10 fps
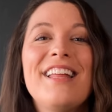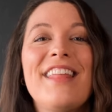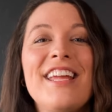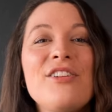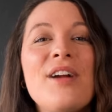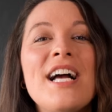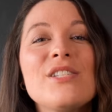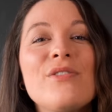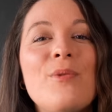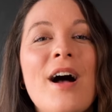Thank you
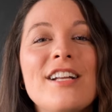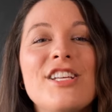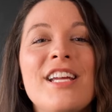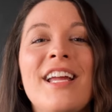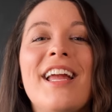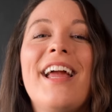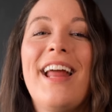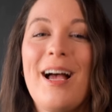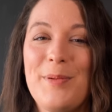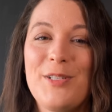guys for watching, and
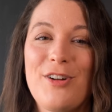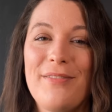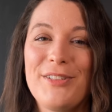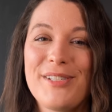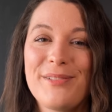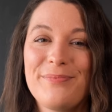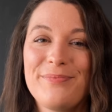happy travels.